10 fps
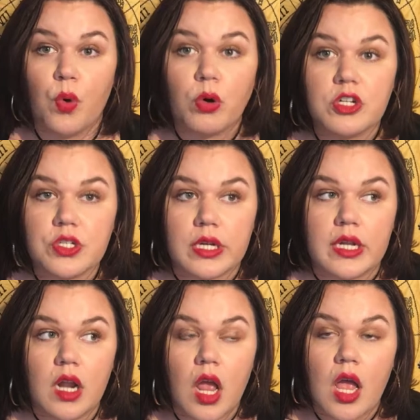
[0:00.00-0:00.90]

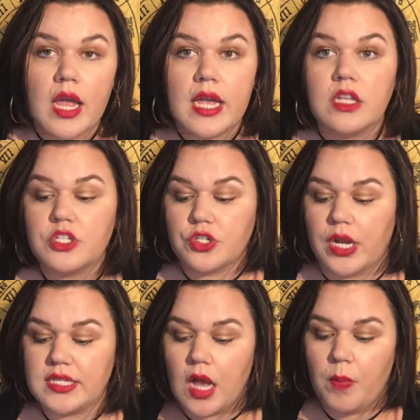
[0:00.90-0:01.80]
portrait
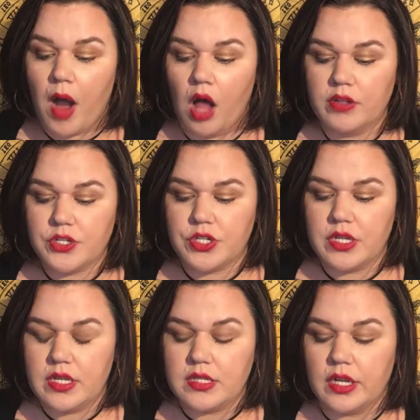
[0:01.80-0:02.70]
illustrates how polished
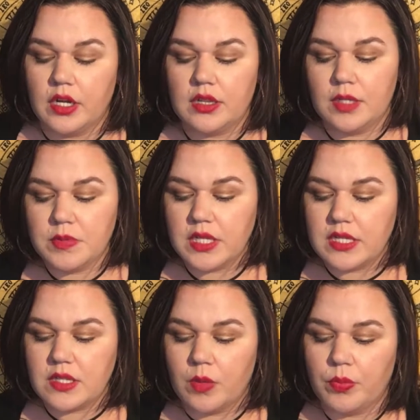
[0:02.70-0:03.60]
she is. Like, her
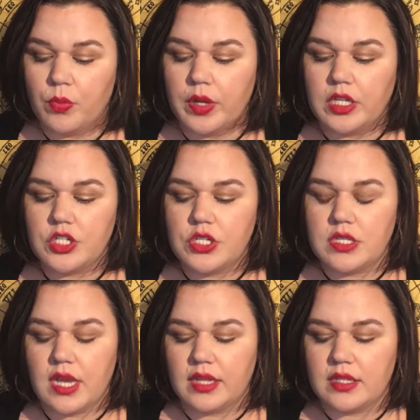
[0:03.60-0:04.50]
lipstick is on point.
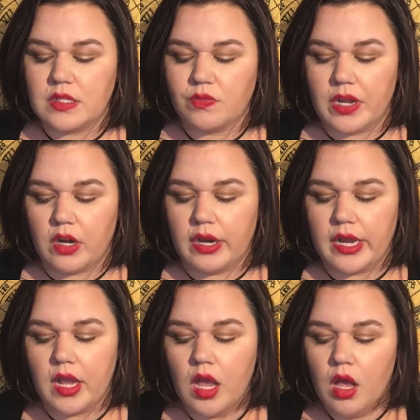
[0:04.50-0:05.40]
She's got this
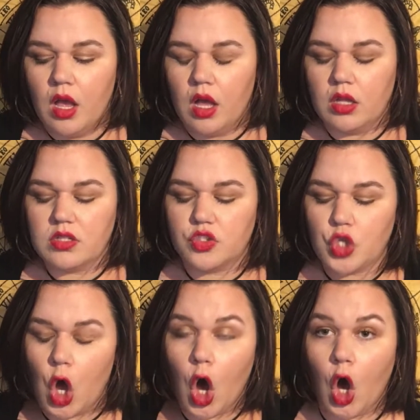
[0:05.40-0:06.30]
very
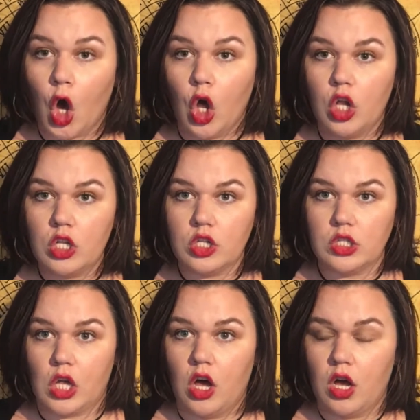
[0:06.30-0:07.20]
tall,
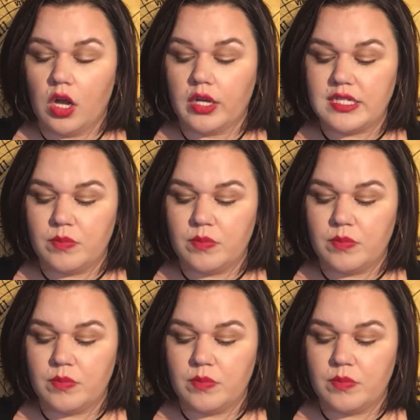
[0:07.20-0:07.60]
long